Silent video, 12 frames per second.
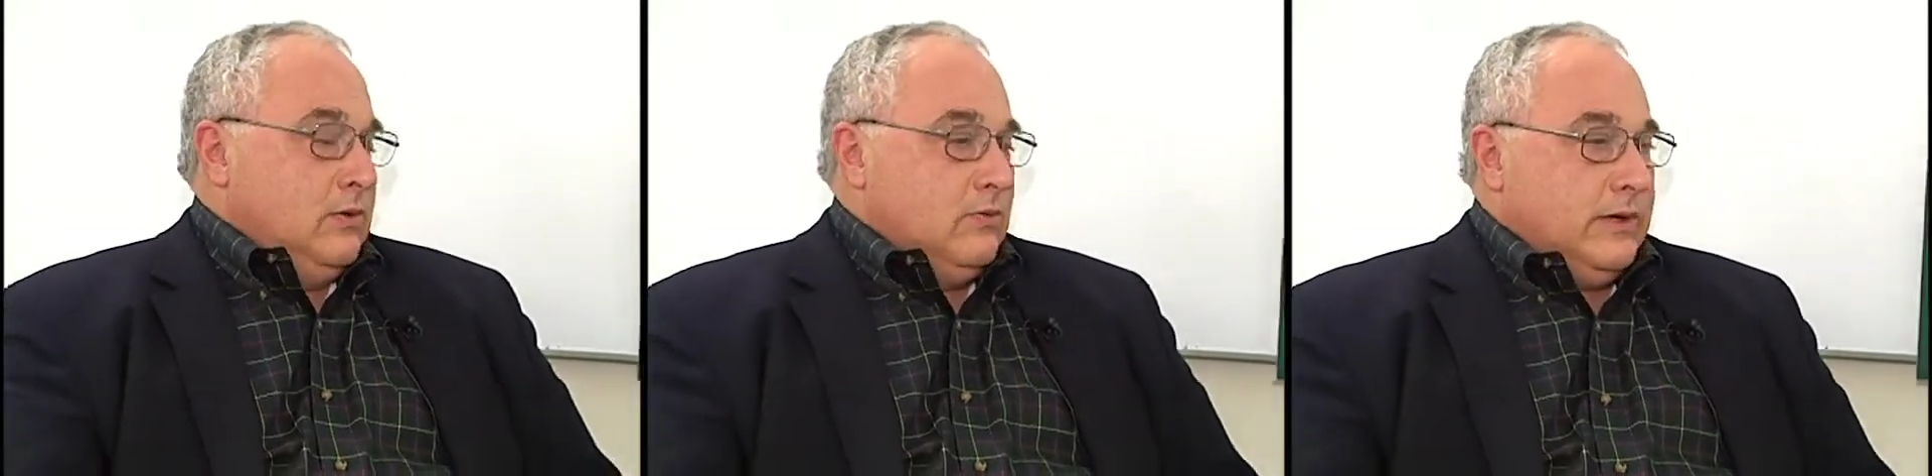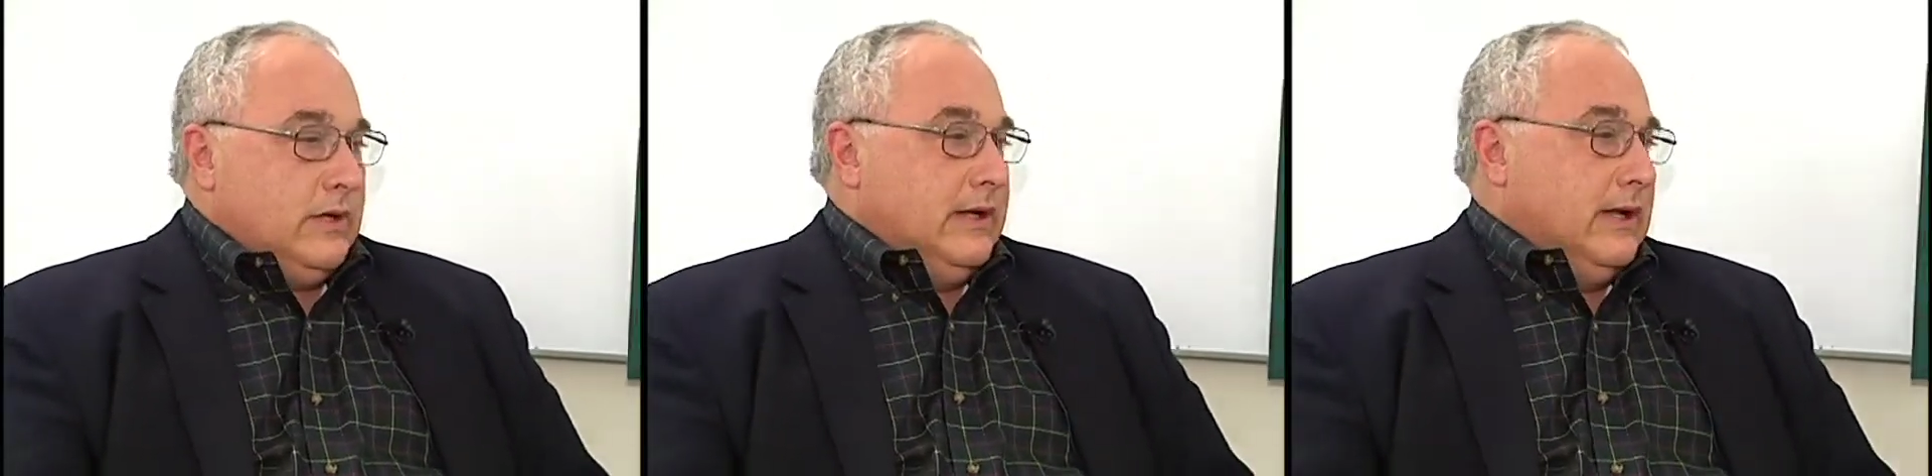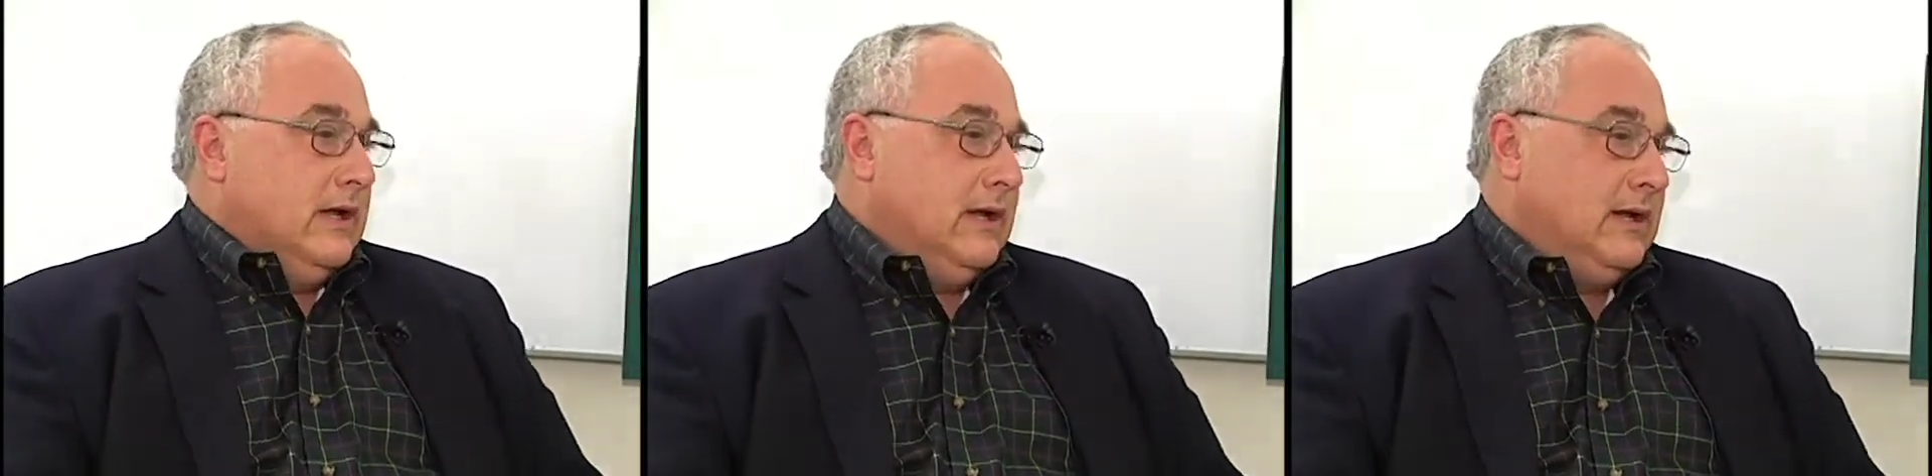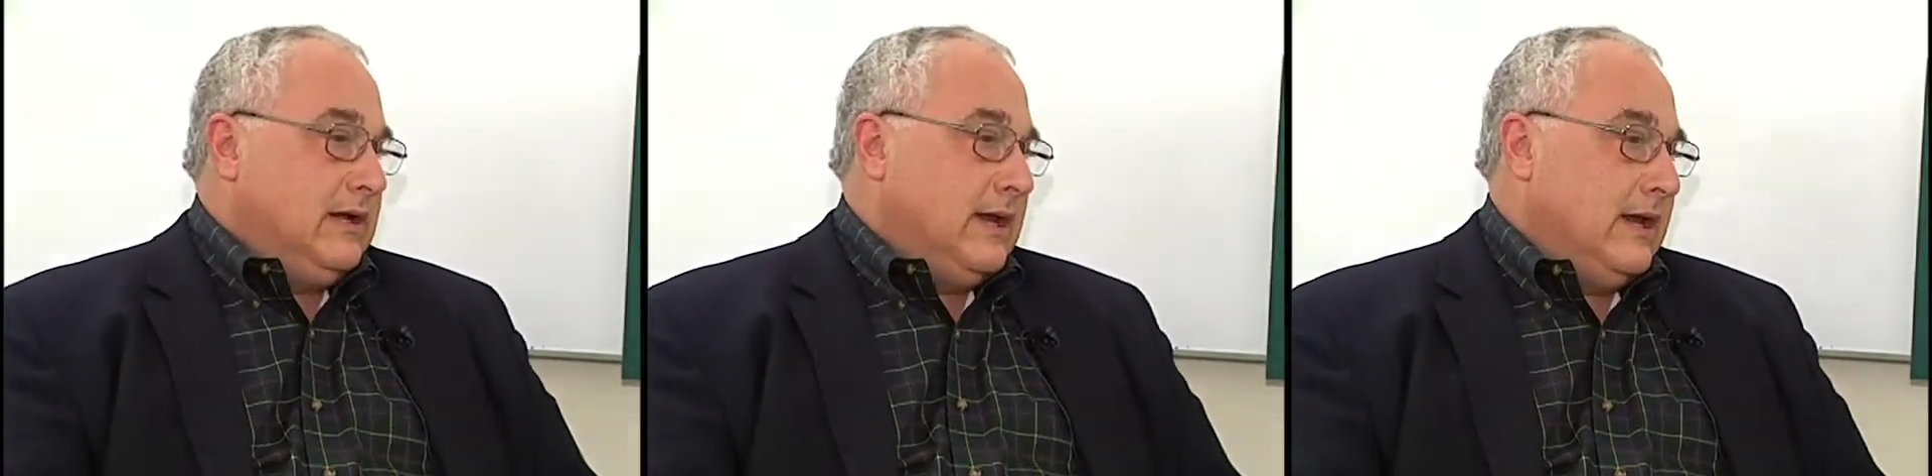really
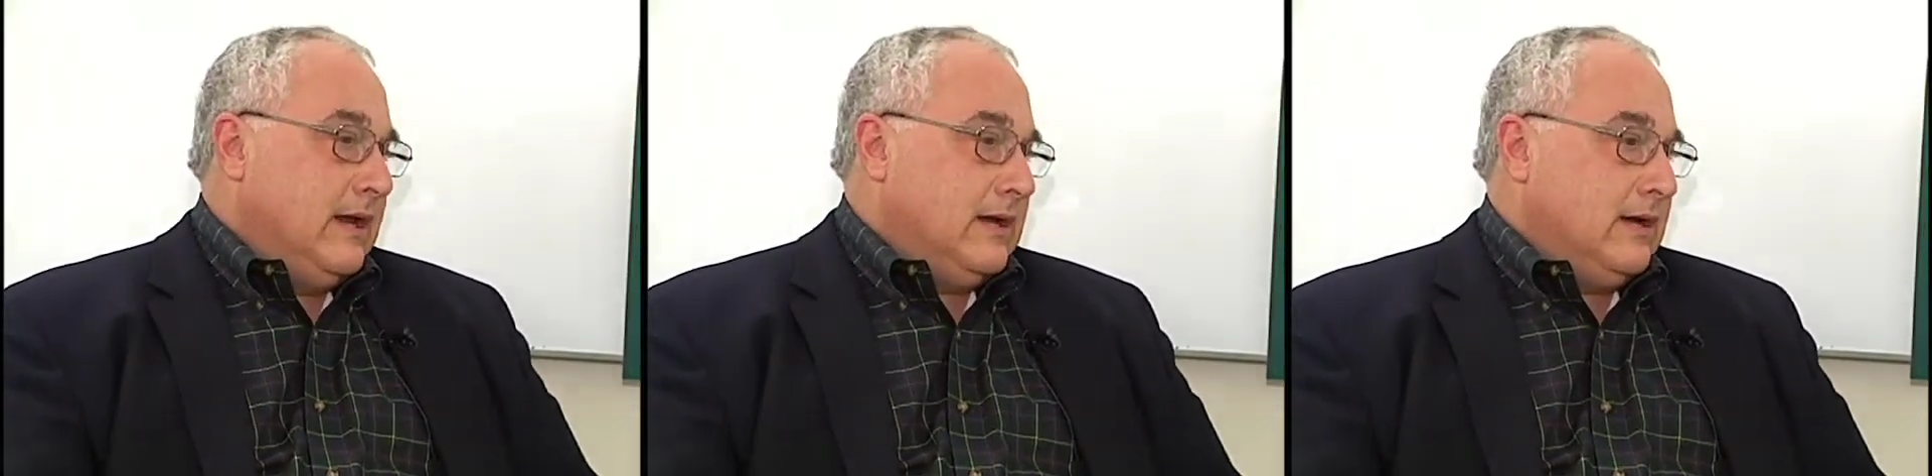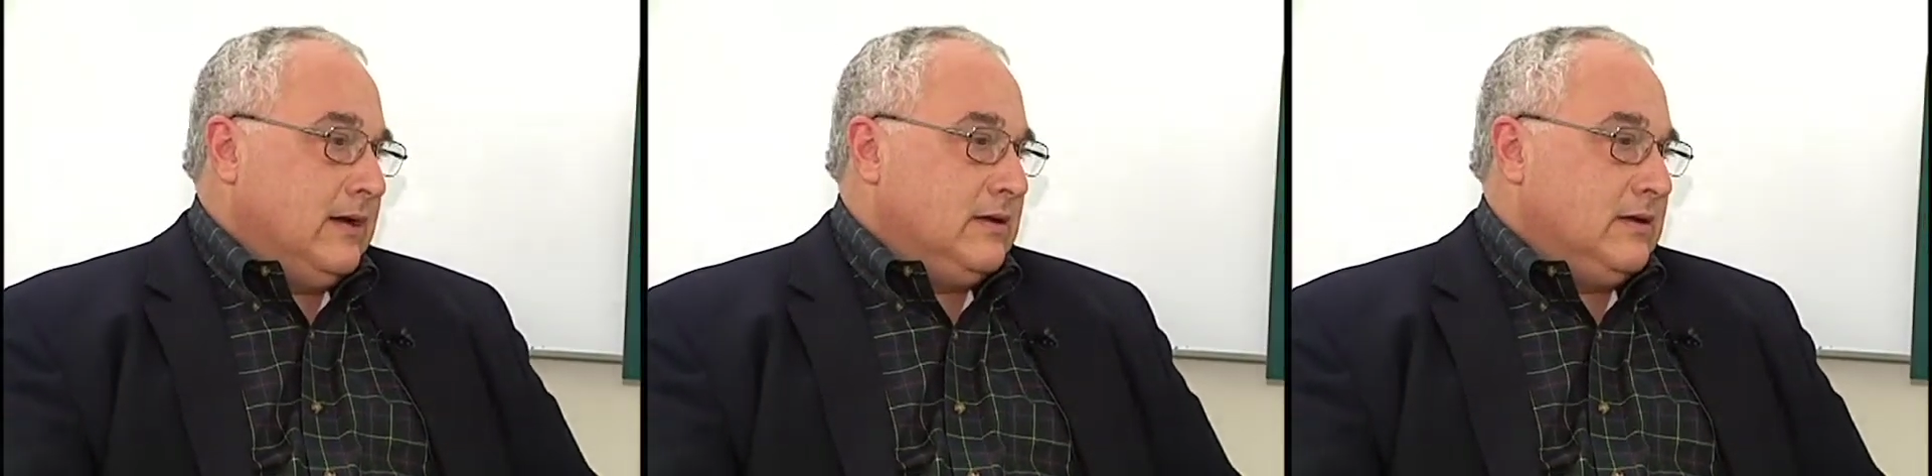chaotic